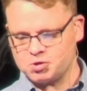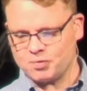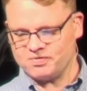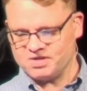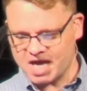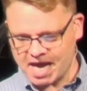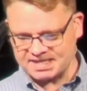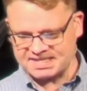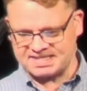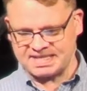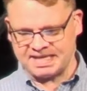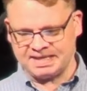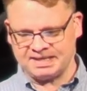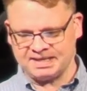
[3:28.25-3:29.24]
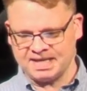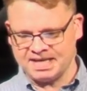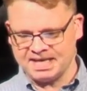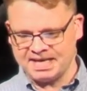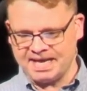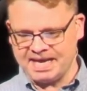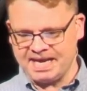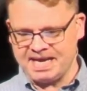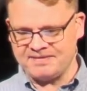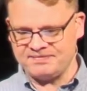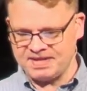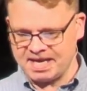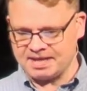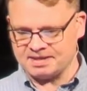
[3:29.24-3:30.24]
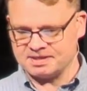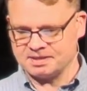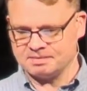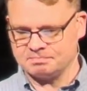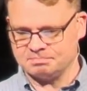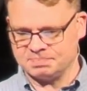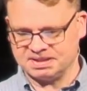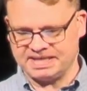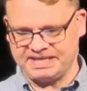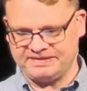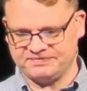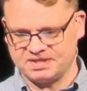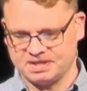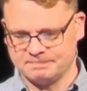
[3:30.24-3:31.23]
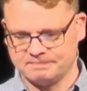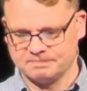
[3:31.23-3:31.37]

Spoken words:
who have not seen and have yet believed."